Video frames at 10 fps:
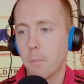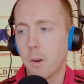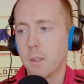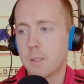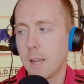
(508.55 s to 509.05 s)

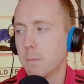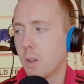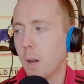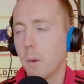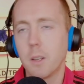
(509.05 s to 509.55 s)
but at the same
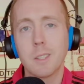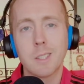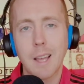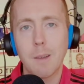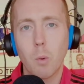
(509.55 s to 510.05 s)
time, I
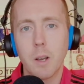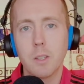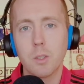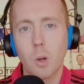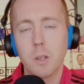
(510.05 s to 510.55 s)
understand why
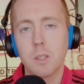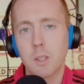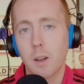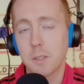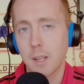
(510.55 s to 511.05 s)
he's not in the
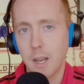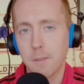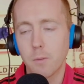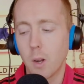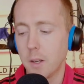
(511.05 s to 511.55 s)
starting
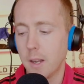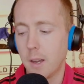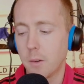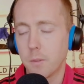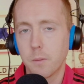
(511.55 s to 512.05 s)
eleven right
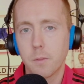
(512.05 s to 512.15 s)
now.